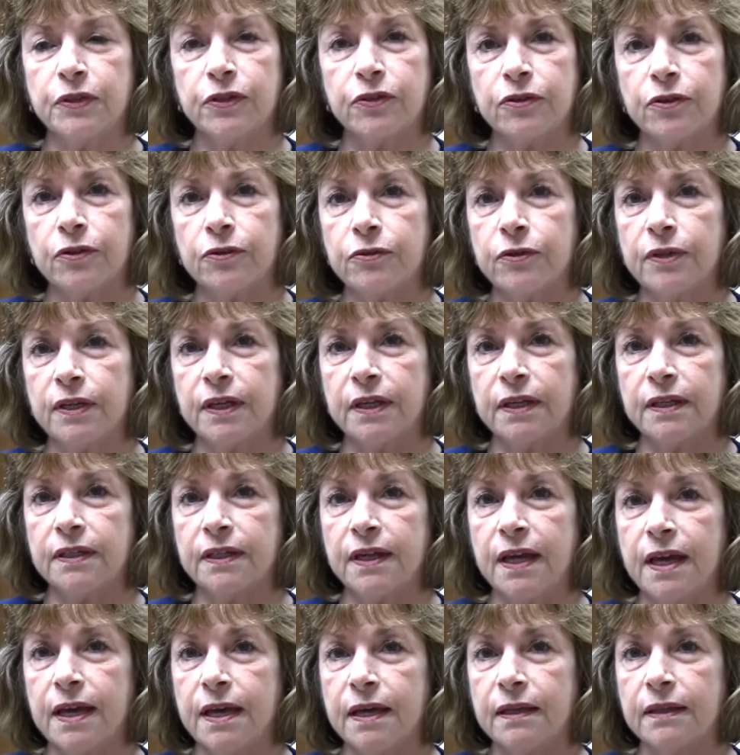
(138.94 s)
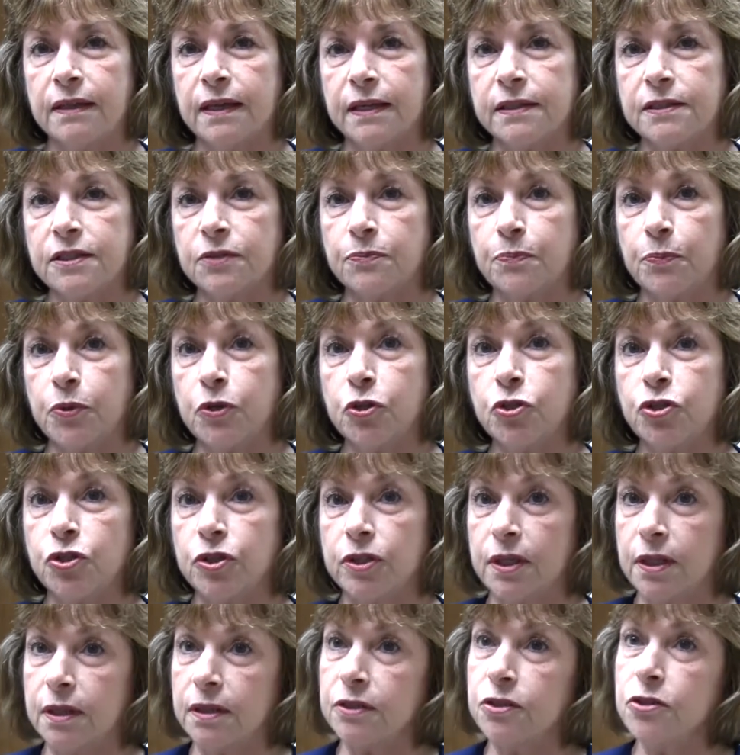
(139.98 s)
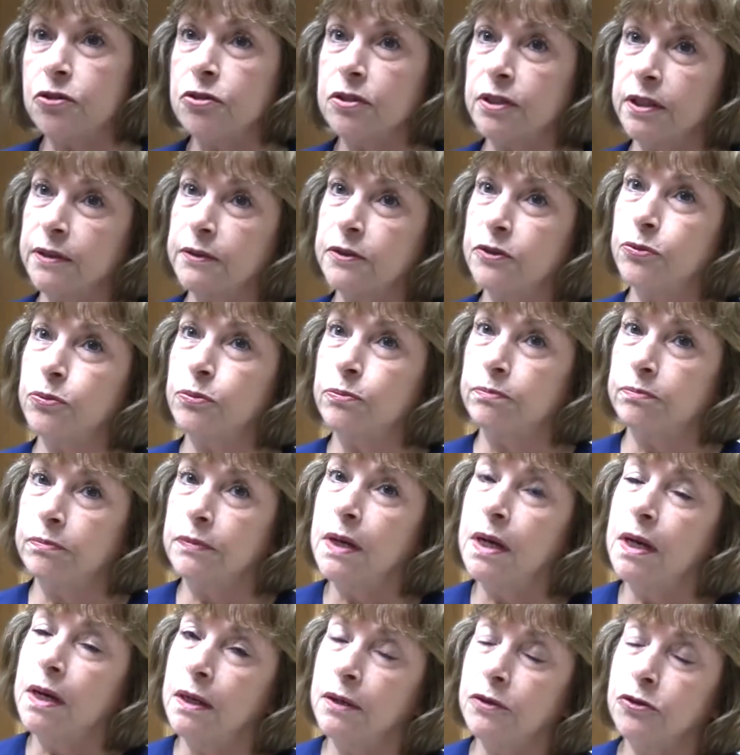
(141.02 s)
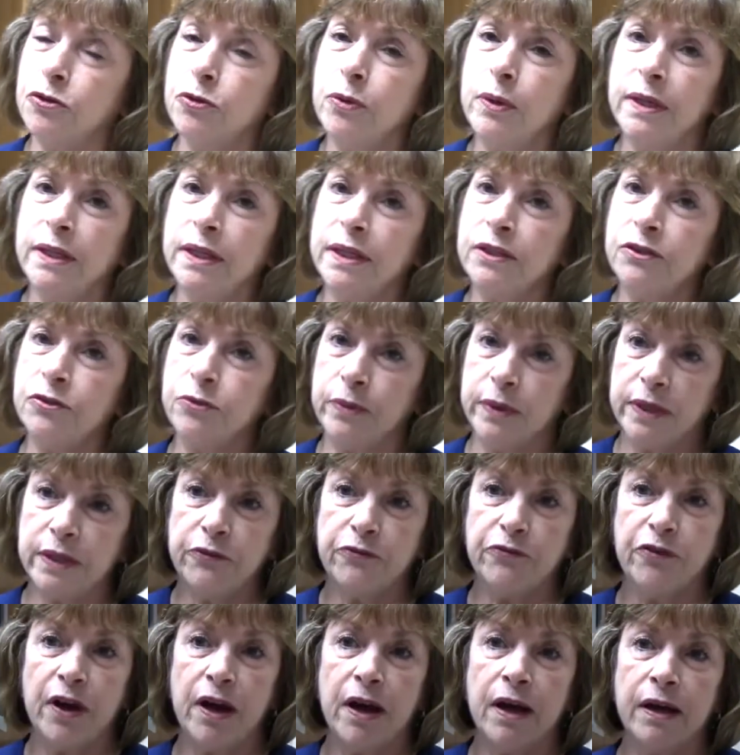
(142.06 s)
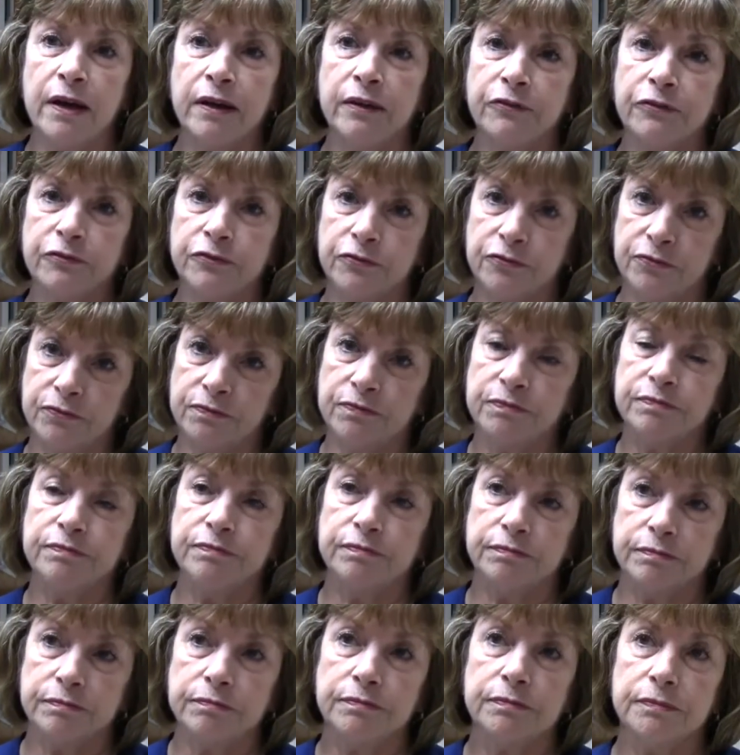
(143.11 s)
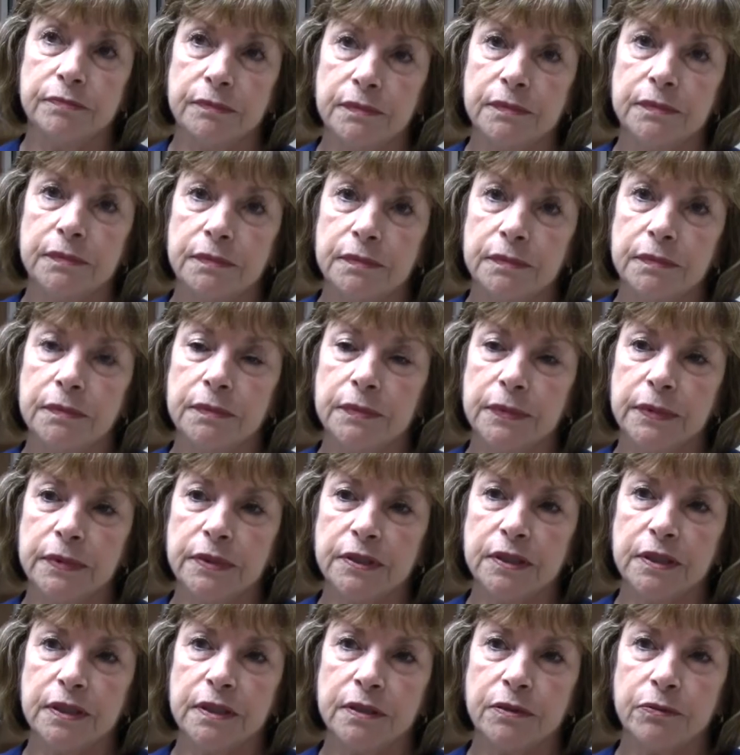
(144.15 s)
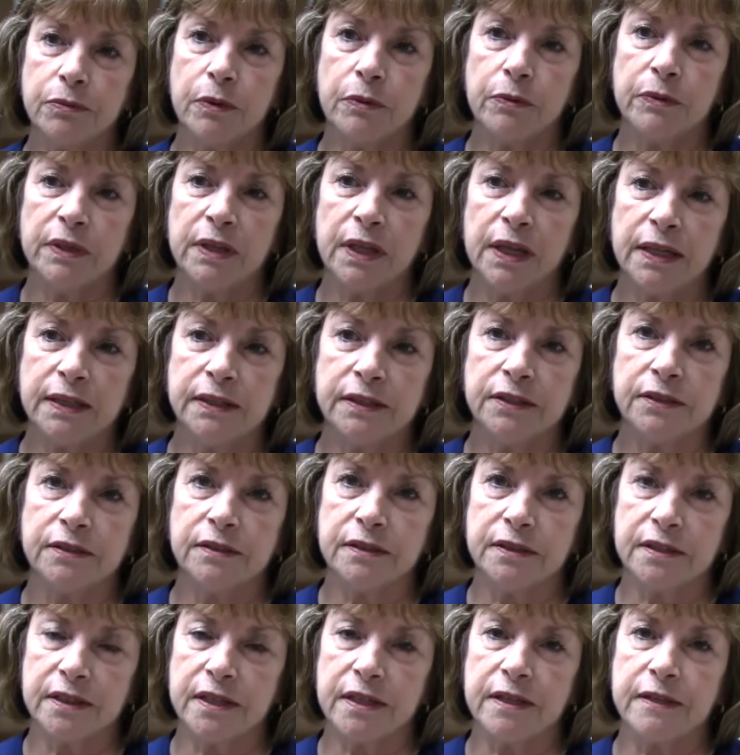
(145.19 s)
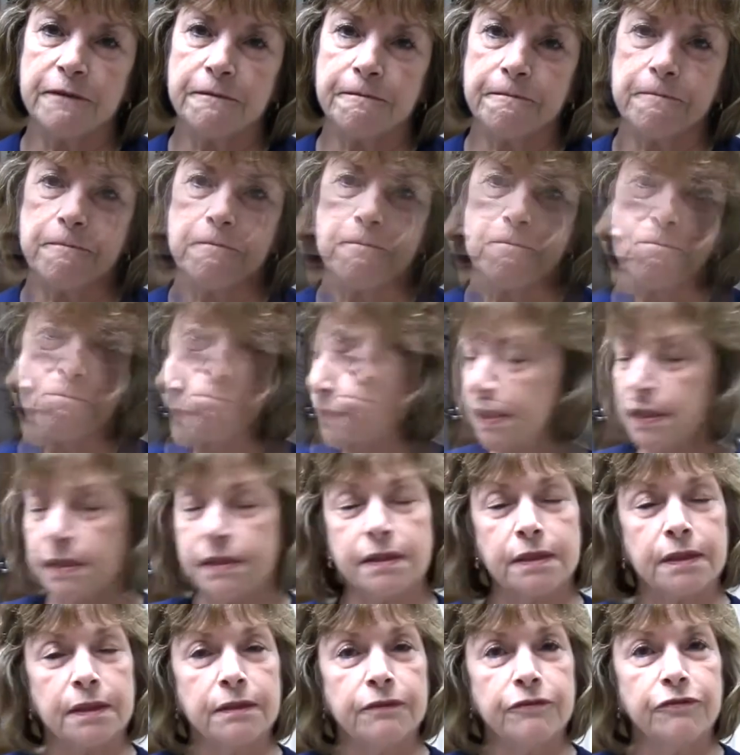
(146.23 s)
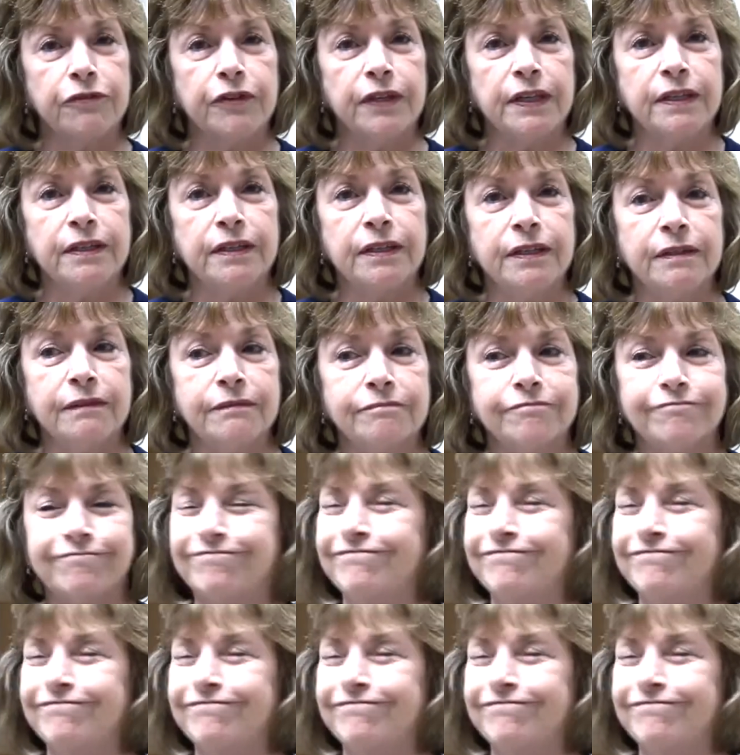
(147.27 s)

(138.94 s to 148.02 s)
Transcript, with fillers: to 30 a day. That's pushing it. Usually 20, 25. Is what we like to see. It's convenient.